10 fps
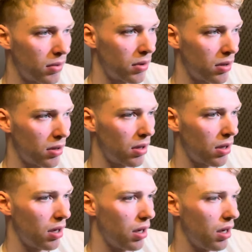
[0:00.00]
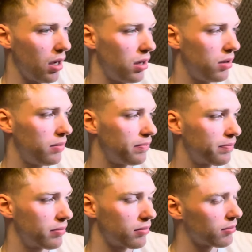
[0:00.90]
No,
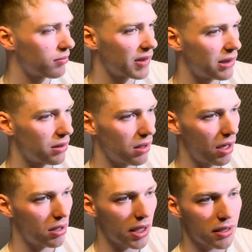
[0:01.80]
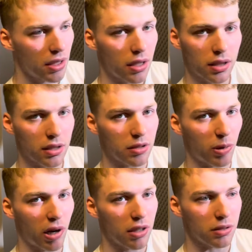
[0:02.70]
I don't think it's anything that's
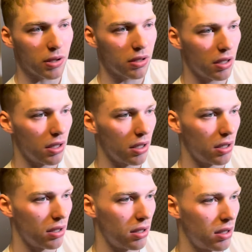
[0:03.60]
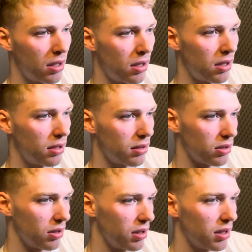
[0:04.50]
surprising me.
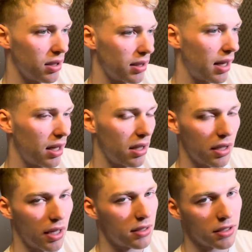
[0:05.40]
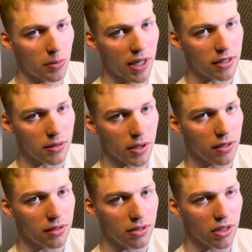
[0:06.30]
At the end of the day, it's just basketball.
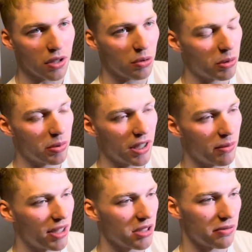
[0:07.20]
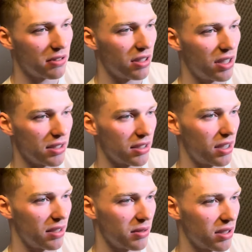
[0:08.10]
You know, we've been playing basketball for a long
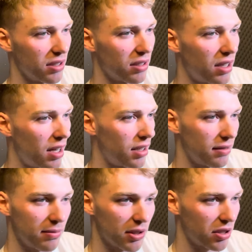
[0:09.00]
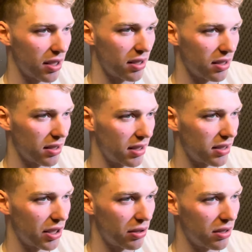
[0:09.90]
time, so I'm just trying to
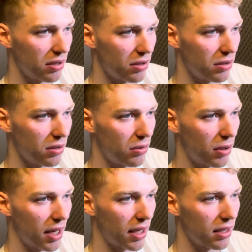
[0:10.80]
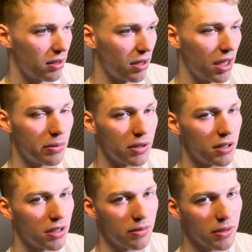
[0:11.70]
continue to do what I can do to help the
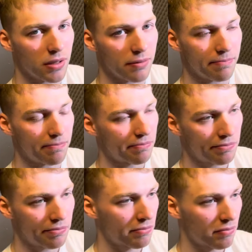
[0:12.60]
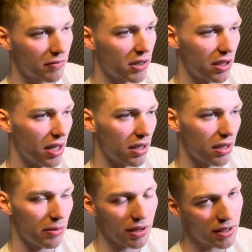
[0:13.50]
team. And so, yeah, I
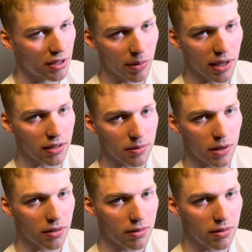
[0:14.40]
mean, it's just basketball.